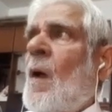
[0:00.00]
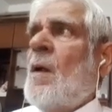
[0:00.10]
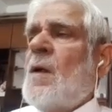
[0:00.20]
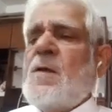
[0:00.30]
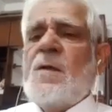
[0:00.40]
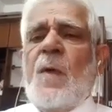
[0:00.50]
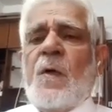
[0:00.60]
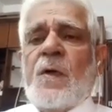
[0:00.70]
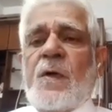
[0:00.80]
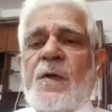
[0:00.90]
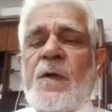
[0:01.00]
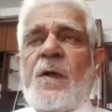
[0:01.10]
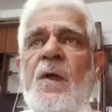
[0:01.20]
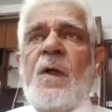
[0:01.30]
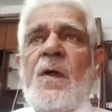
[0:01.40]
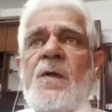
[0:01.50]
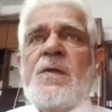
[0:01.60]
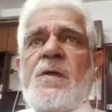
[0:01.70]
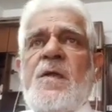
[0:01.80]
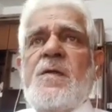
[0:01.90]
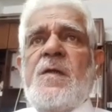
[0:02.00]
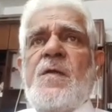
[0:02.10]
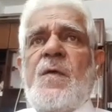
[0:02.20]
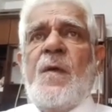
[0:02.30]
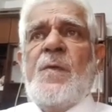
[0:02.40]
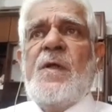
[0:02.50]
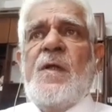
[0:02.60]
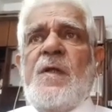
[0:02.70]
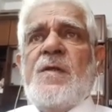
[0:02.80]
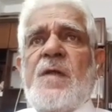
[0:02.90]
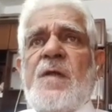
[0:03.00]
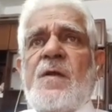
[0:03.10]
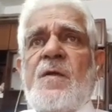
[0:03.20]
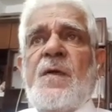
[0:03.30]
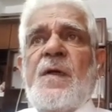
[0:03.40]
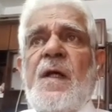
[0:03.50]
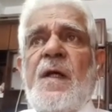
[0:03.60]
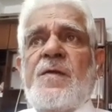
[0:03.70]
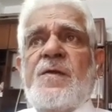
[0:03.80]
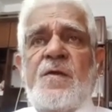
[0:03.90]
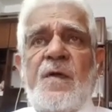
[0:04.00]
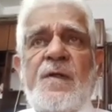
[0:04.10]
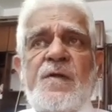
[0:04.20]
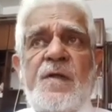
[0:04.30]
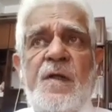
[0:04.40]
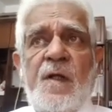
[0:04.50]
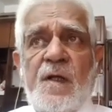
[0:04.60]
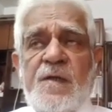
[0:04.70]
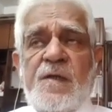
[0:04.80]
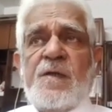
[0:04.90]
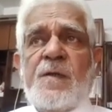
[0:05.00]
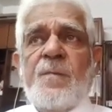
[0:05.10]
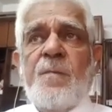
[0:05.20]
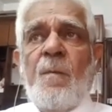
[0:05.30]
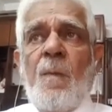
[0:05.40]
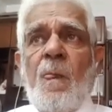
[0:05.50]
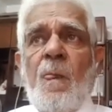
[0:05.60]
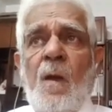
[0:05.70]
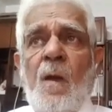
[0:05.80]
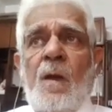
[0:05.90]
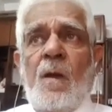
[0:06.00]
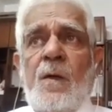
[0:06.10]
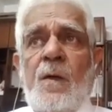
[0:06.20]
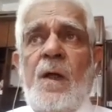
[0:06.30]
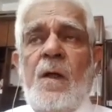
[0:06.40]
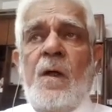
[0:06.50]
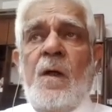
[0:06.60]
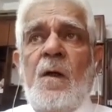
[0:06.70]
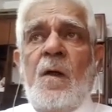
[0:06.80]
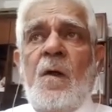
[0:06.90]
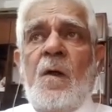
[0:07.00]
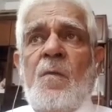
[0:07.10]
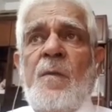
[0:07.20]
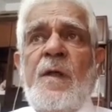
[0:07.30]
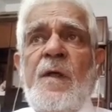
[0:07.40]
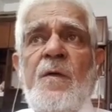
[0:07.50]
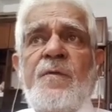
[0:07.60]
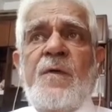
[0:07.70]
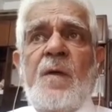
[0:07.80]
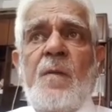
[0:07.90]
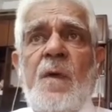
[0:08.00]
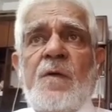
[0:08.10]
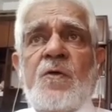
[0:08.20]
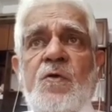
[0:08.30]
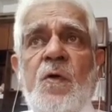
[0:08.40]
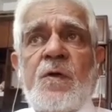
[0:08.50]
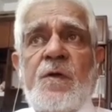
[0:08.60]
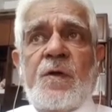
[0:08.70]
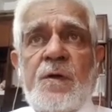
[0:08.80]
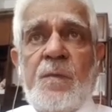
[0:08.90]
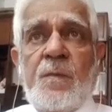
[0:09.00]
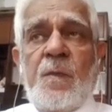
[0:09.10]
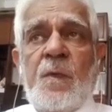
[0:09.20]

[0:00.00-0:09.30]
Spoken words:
That's about it. See, these are the remedies that create stress in us. Okay. Many of them are short term,